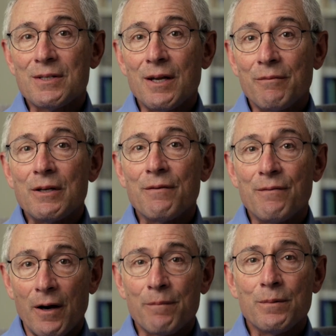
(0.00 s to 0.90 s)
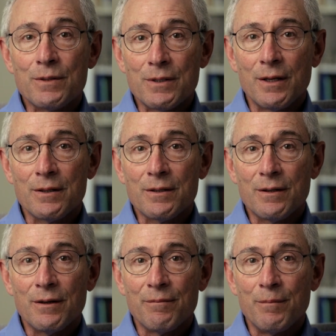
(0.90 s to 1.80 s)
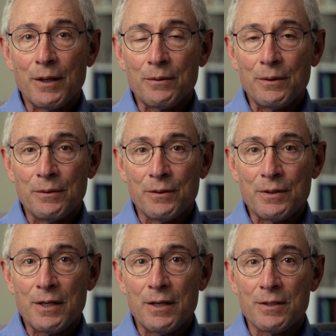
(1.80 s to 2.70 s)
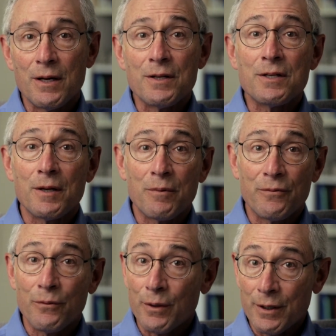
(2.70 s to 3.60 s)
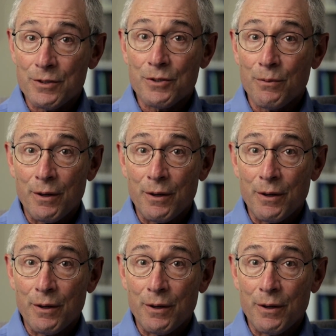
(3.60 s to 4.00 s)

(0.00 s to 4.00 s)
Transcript: 75% of mental illness has onset before age